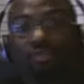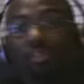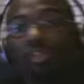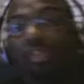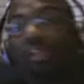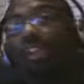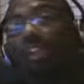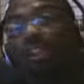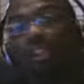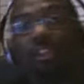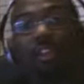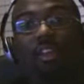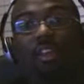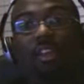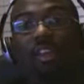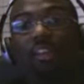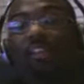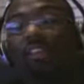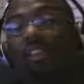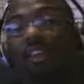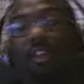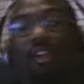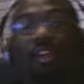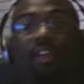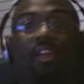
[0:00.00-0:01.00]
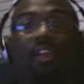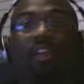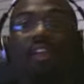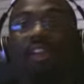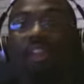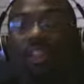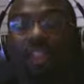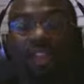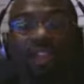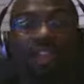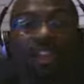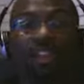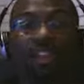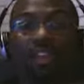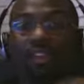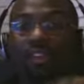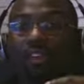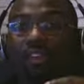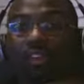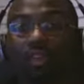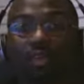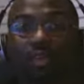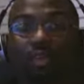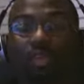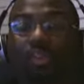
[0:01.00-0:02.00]
Da da da da da. Here,
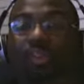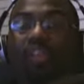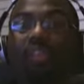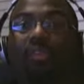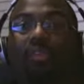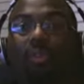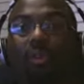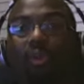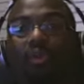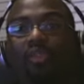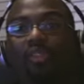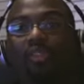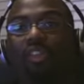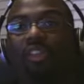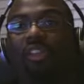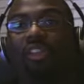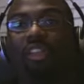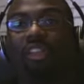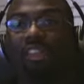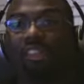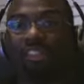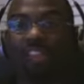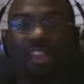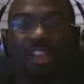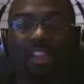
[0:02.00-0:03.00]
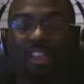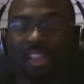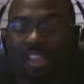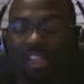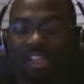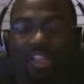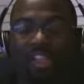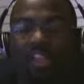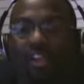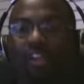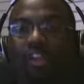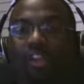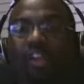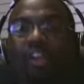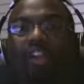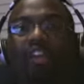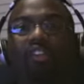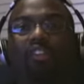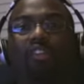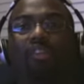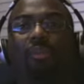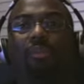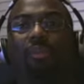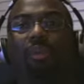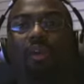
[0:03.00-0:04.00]
he said,
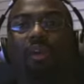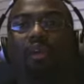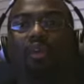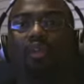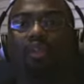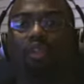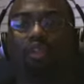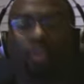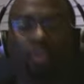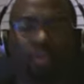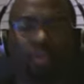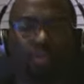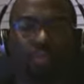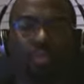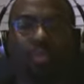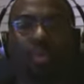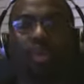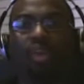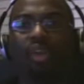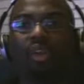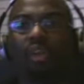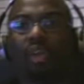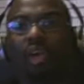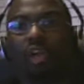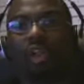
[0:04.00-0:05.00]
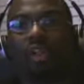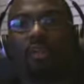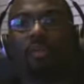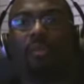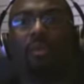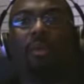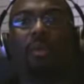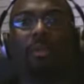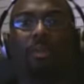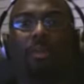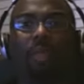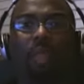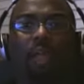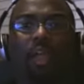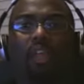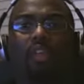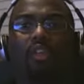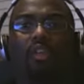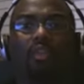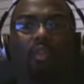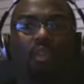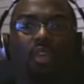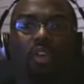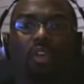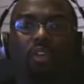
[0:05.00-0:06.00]
here's the belt. You put it on him. I'm
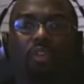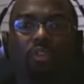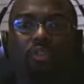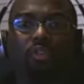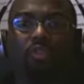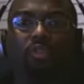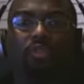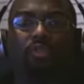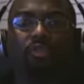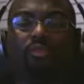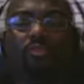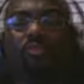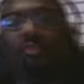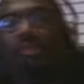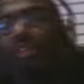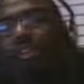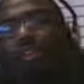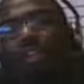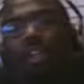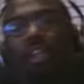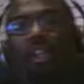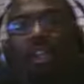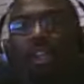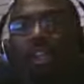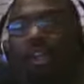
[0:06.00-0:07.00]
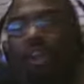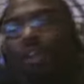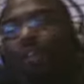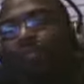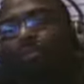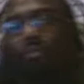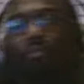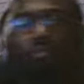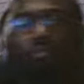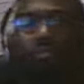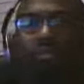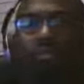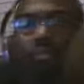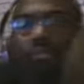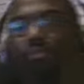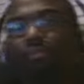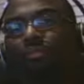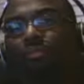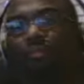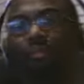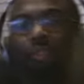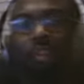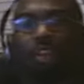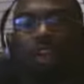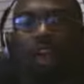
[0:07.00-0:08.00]
not going to." And he
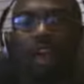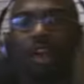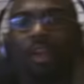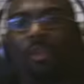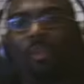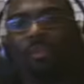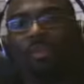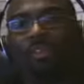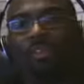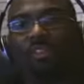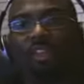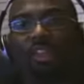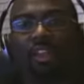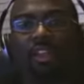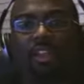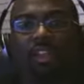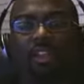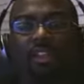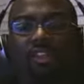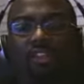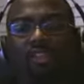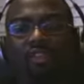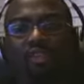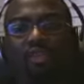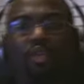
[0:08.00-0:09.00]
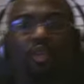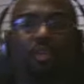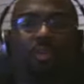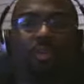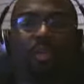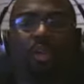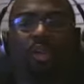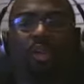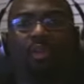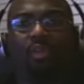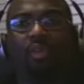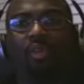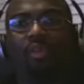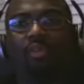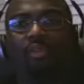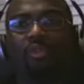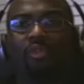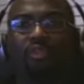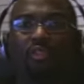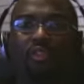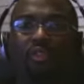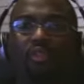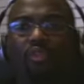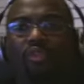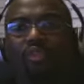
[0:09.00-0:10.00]
got upset and he stormed out and he
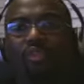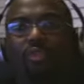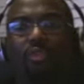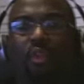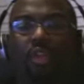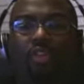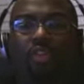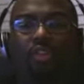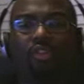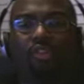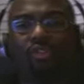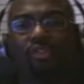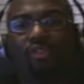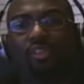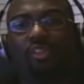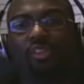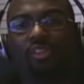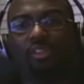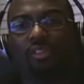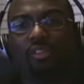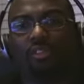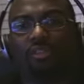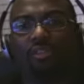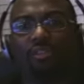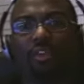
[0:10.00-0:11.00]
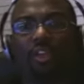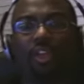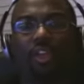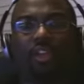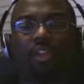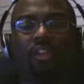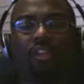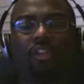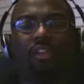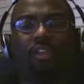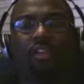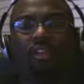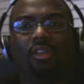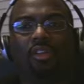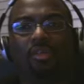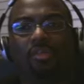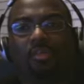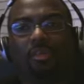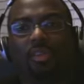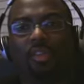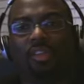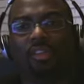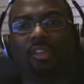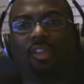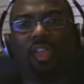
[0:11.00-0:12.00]
refused to watch the rest of the fight
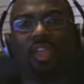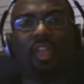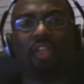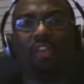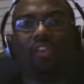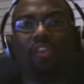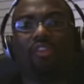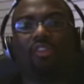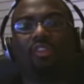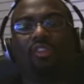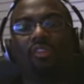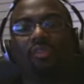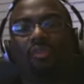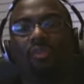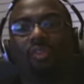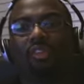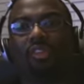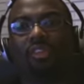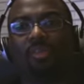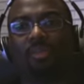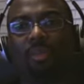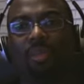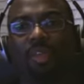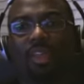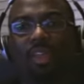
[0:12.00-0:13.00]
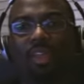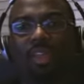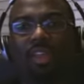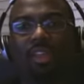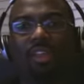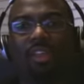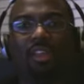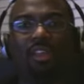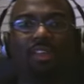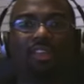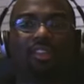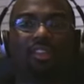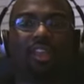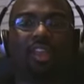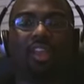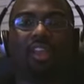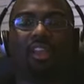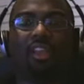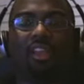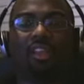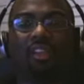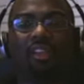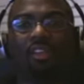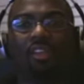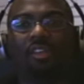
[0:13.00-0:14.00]
because Anderson wasn't making it
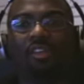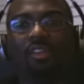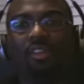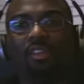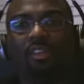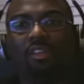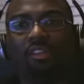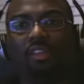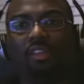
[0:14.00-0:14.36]
exciting.